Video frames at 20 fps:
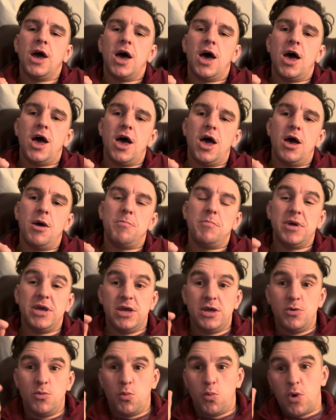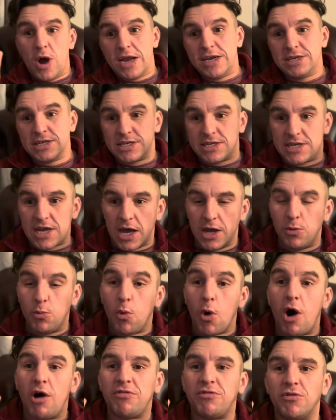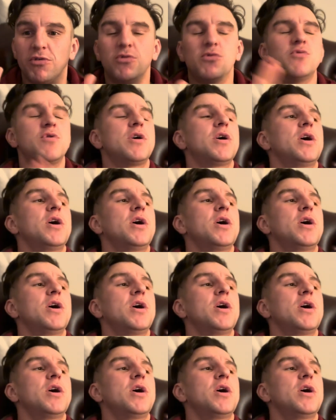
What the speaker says: me Wednesday Waffle,